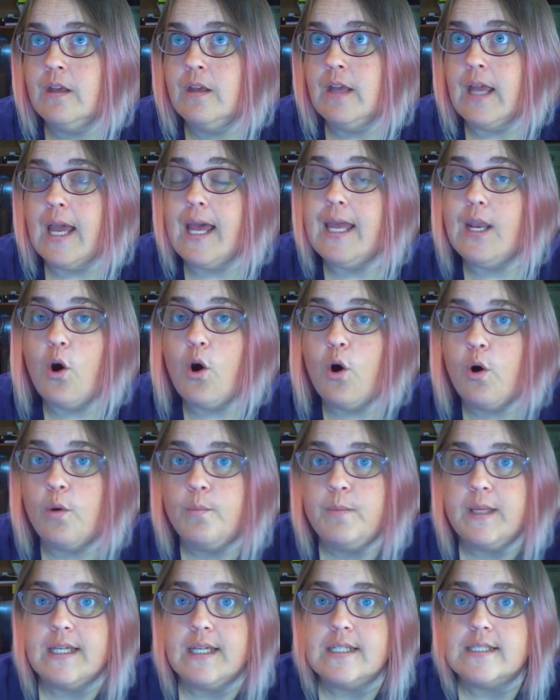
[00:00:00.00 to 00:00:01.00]
at home
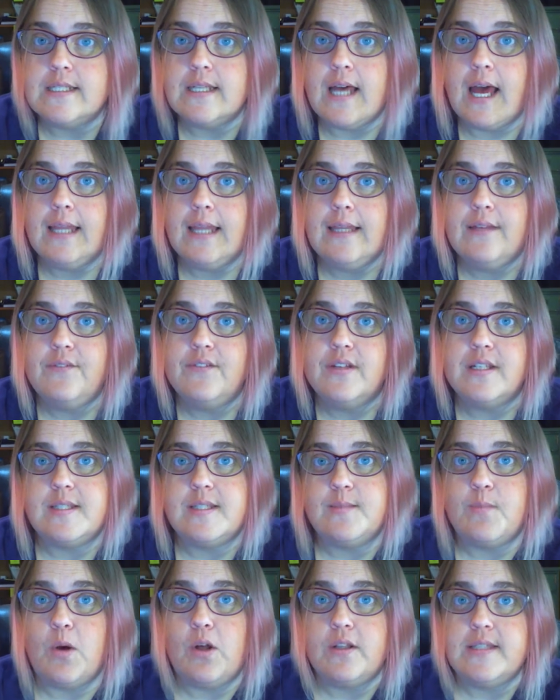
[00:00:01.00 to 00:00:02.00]
because I live in a
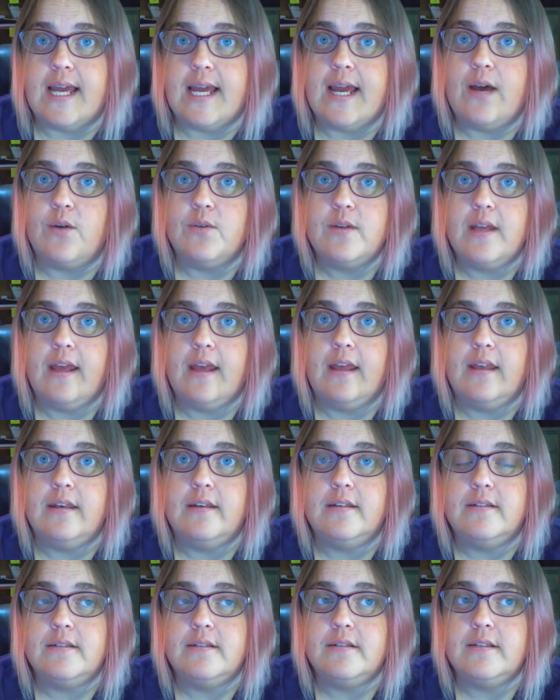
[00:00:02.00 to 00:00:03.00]
small town
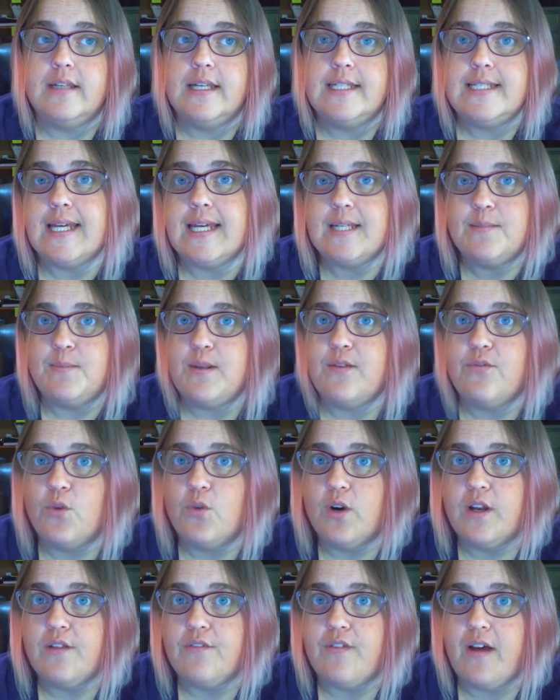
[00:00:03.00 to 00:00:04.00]
and it takes me
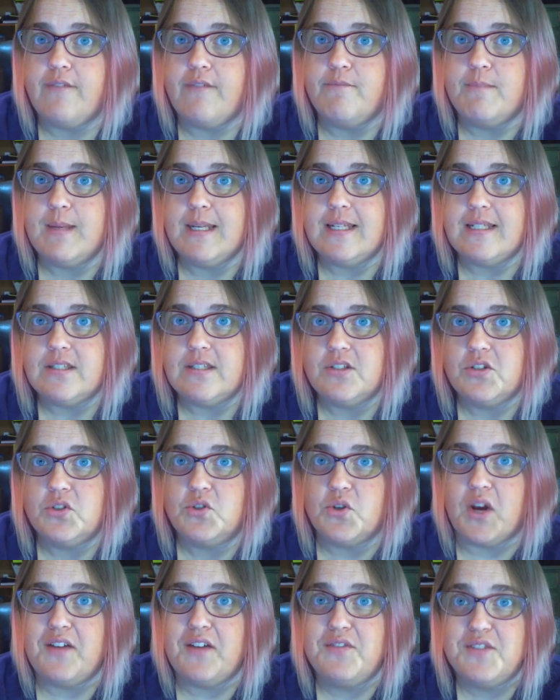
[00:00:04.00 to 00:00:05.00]
45 minutes to
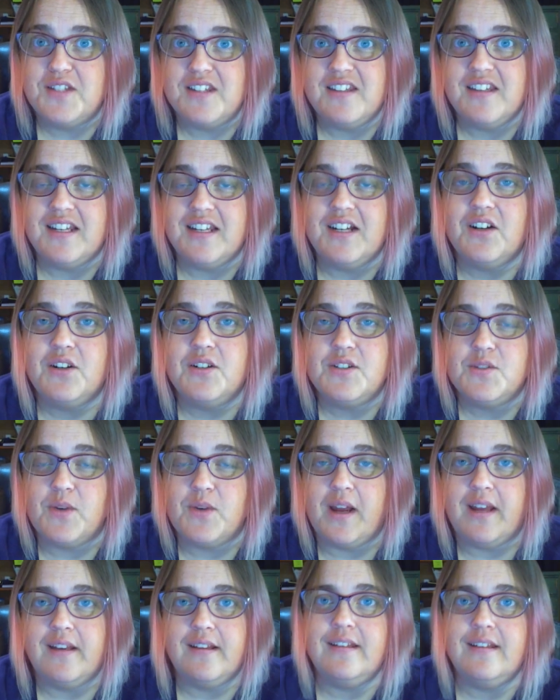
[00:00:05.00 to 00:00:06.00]
drive to the nearest
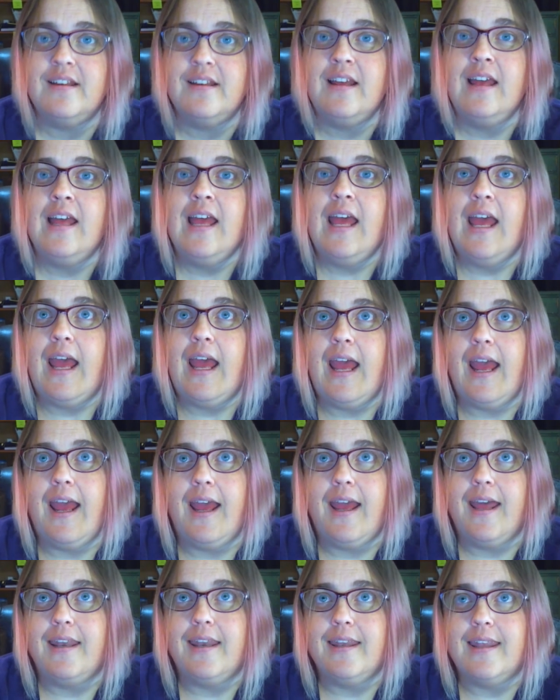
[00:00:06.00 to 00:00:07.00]
write-in,
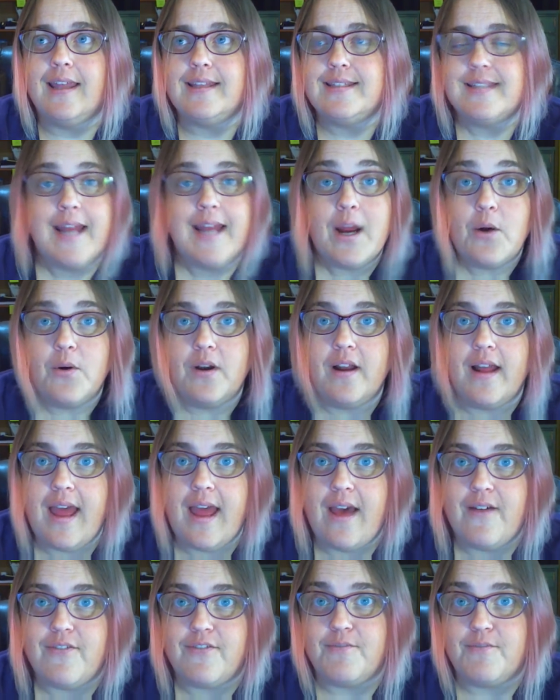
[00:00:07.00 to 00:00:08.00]
and that's an hour and a
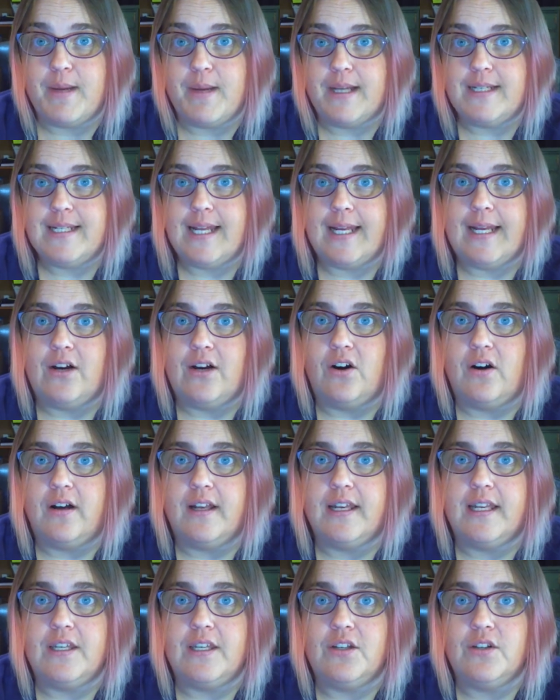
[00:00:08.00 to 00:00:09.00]
half of my day gone,
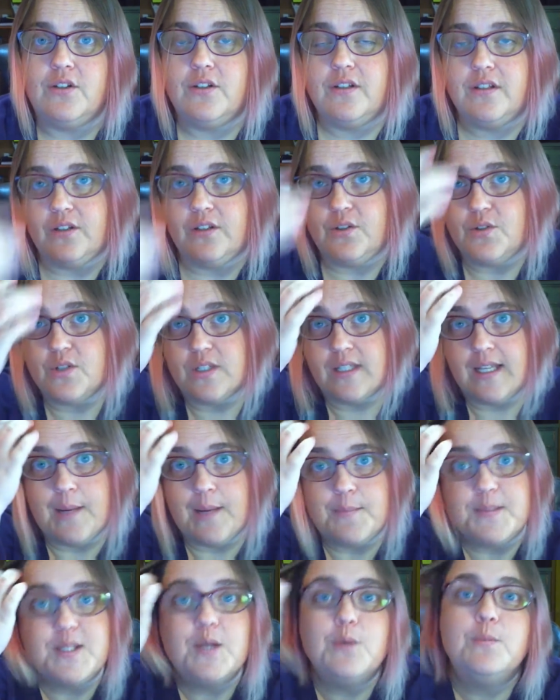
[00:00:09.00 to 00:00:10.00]
and usually
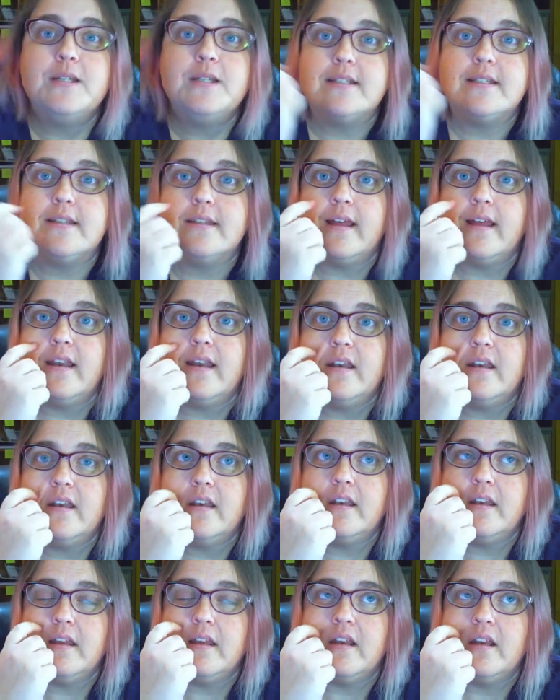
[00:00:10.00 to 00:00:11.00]
I'm so busy that,
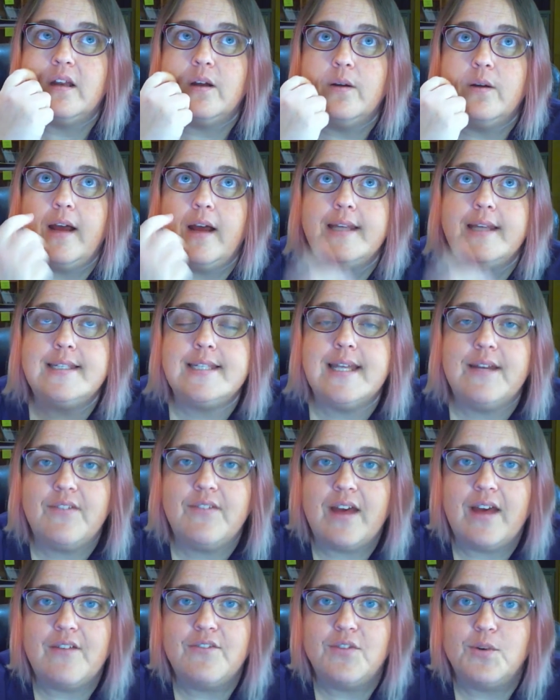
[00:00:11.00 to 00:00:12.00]
you know, I save
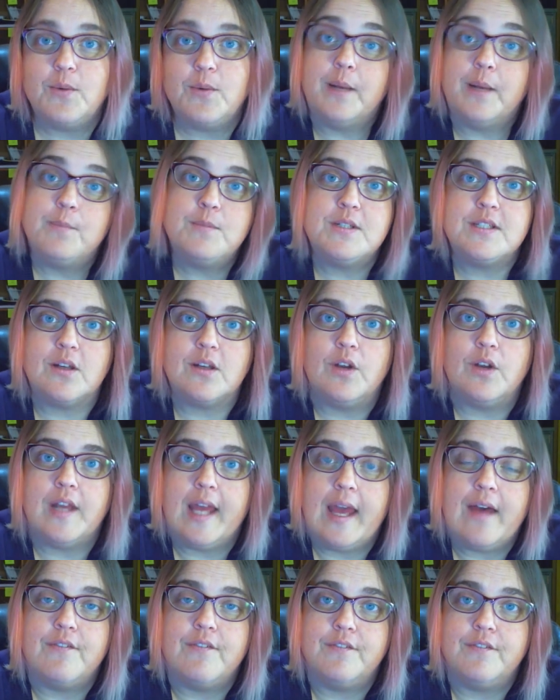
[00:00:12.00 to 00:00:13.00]
that for when I'm just going to
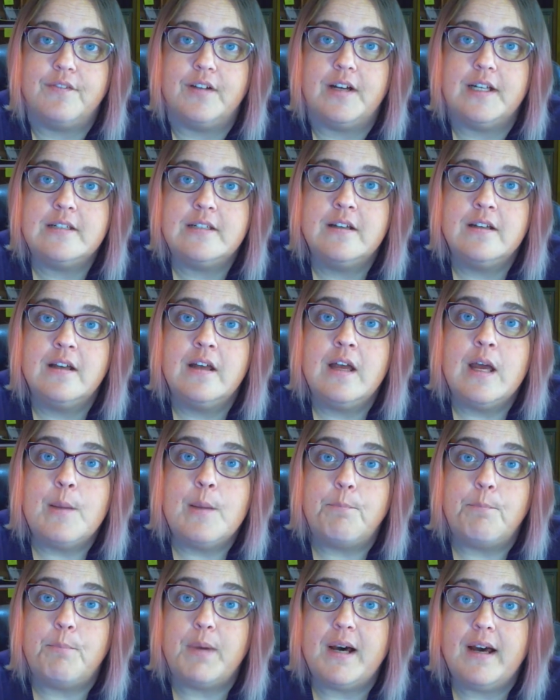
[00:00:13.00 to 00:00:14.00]
have fun.
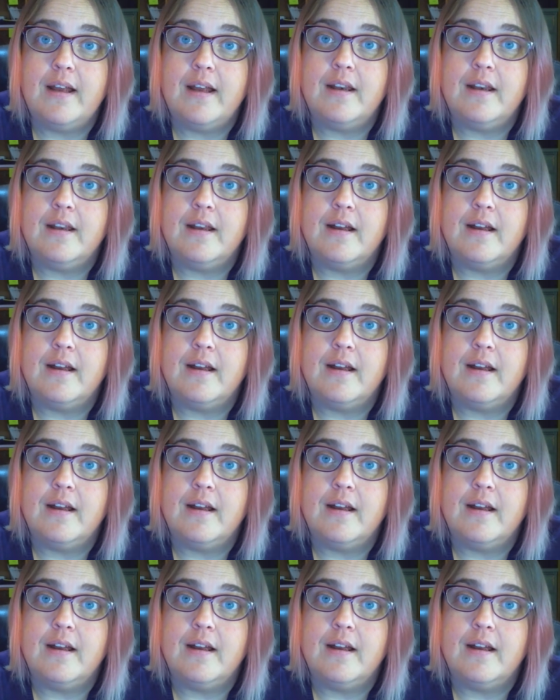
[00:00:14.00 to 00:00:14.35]
But